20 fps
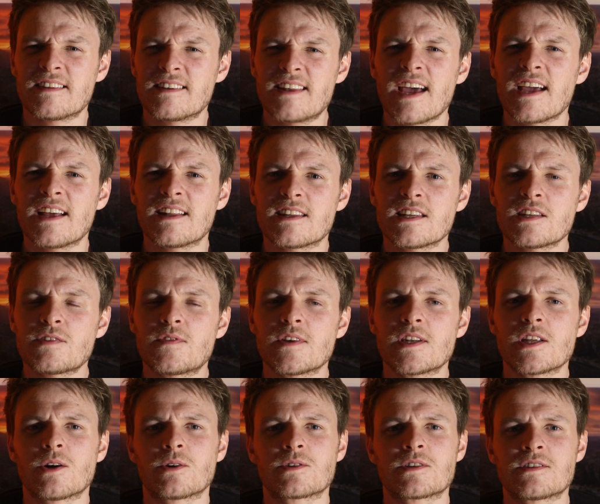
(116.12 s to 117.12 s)
today in this
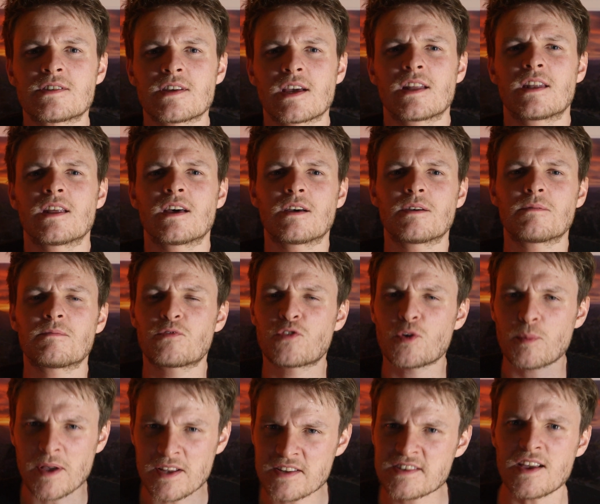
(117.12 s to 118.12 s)
video to say that,
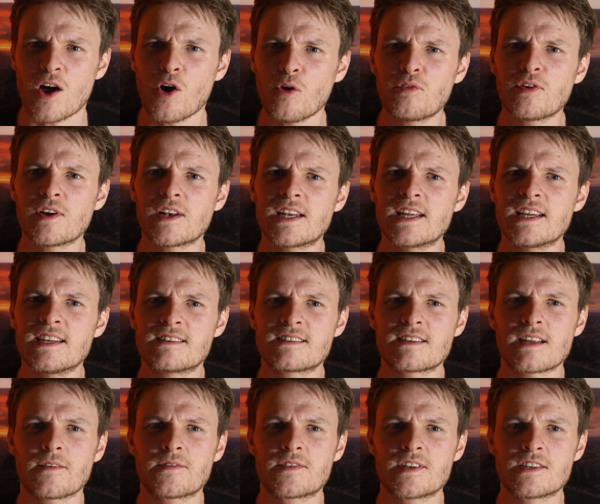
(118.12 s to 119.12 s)
for myself at
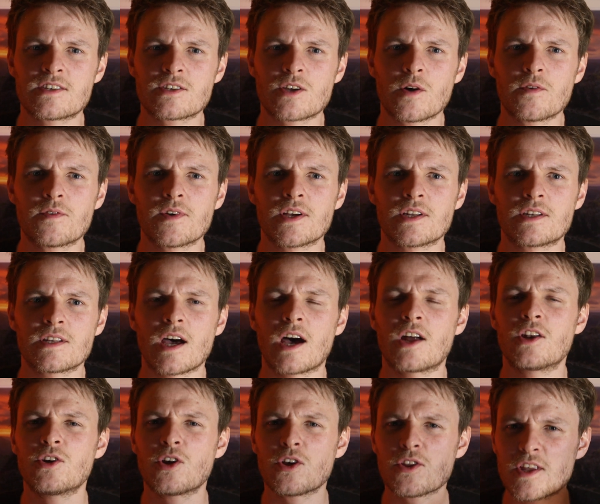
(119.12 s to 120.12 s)
least, I've discovered
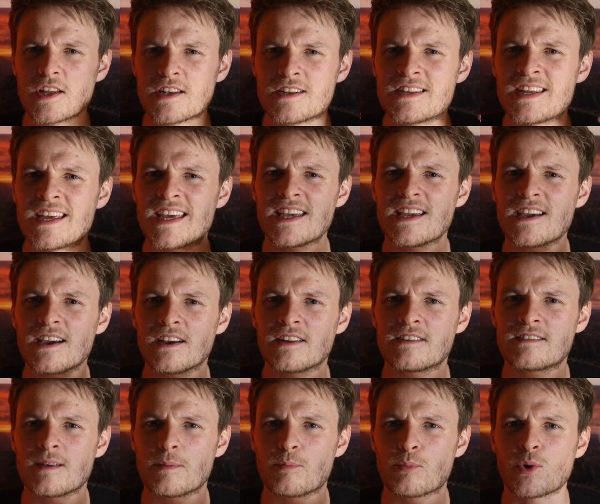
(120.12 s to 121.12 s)
another tier
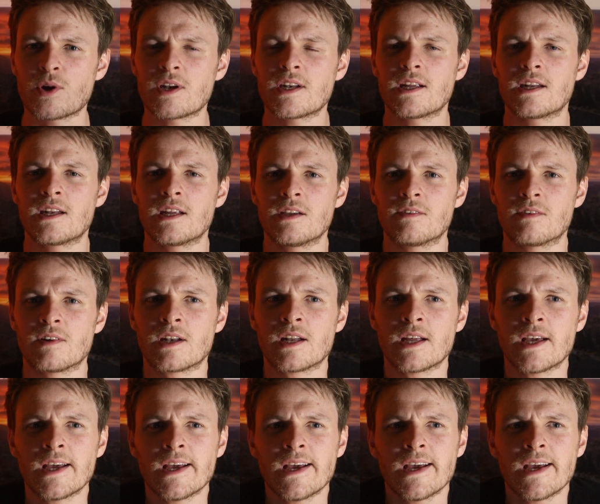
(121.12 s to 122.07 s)
to printing, even